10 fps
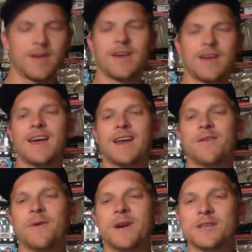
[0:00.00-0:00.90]
I
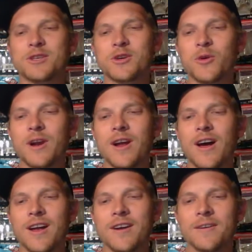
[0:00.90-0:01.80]
don't want to screw it
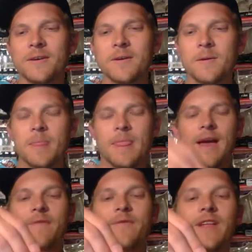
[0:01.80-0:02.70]
on.
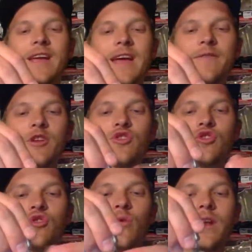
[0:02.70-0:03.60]
I feel like I have to
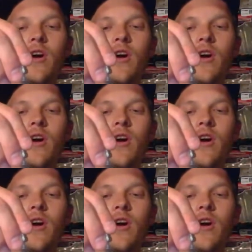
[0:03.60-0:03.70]
screw it